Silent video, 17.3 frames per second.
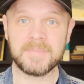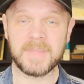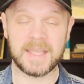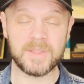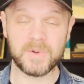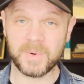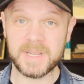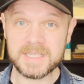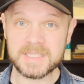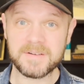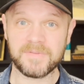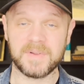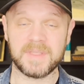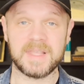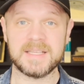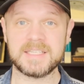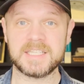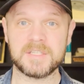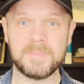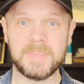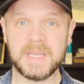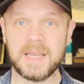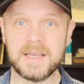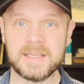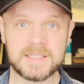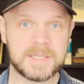And the reason for this is
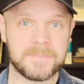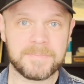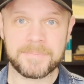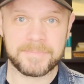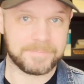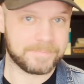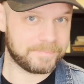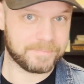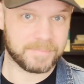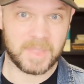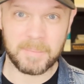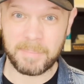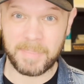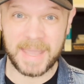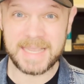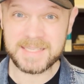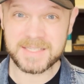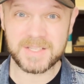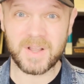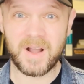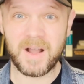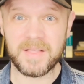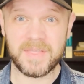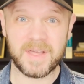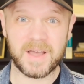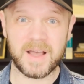because based
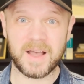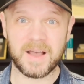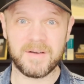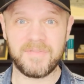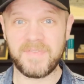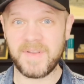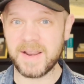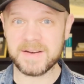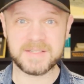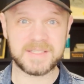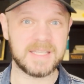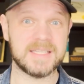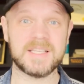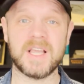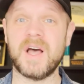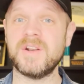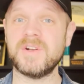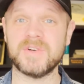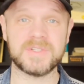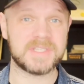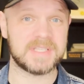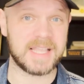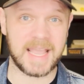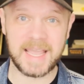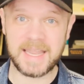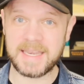on the Pharisees'
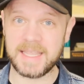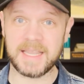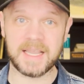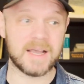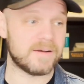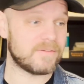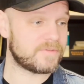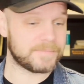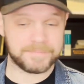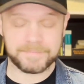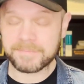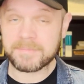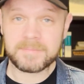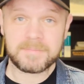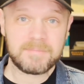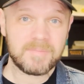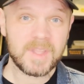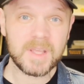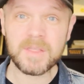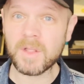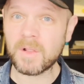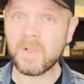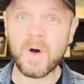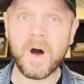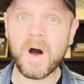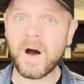understanding of the
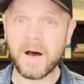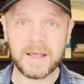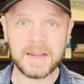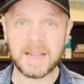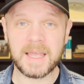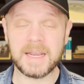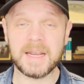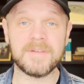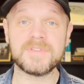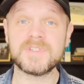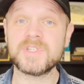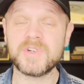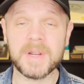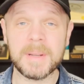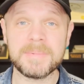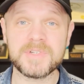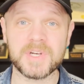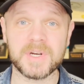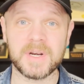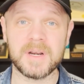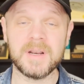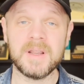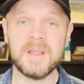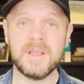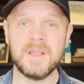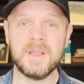law and of
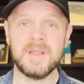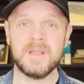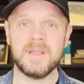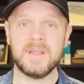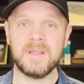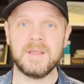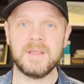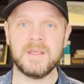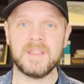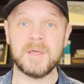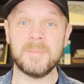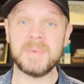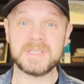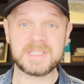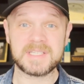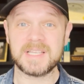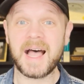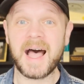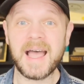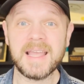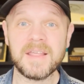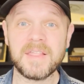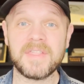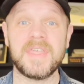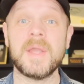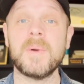scripture, the
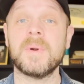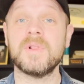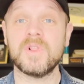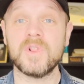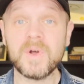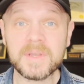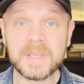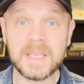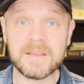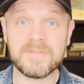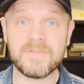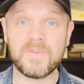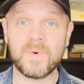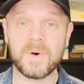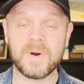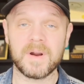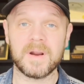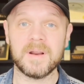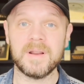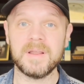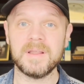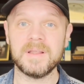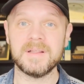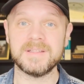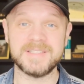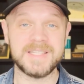Messiah that they were looking for
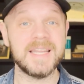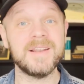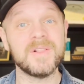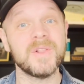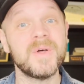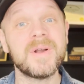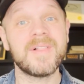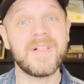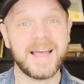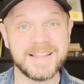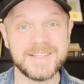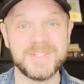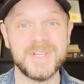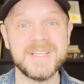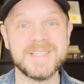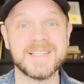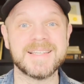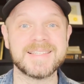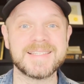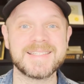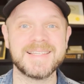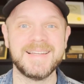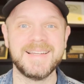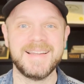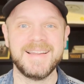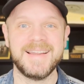didn't look like
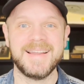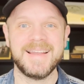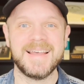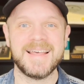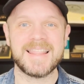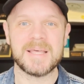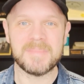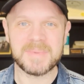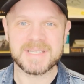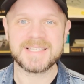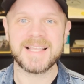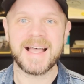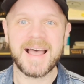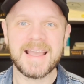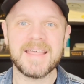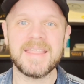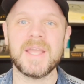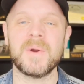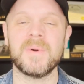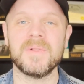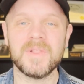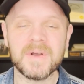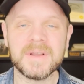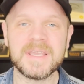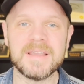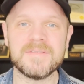Jesus. The Messiah they were
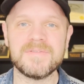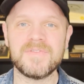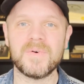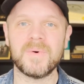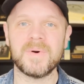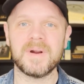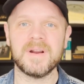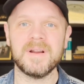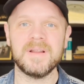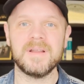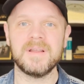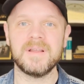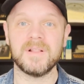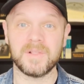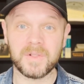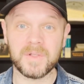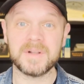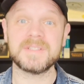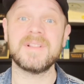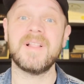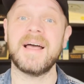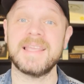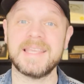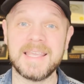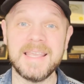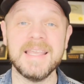looking for looked
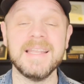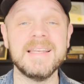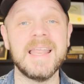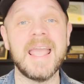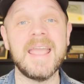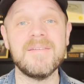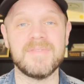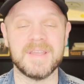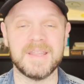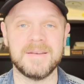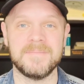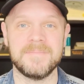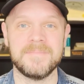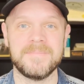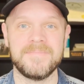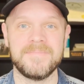like King David.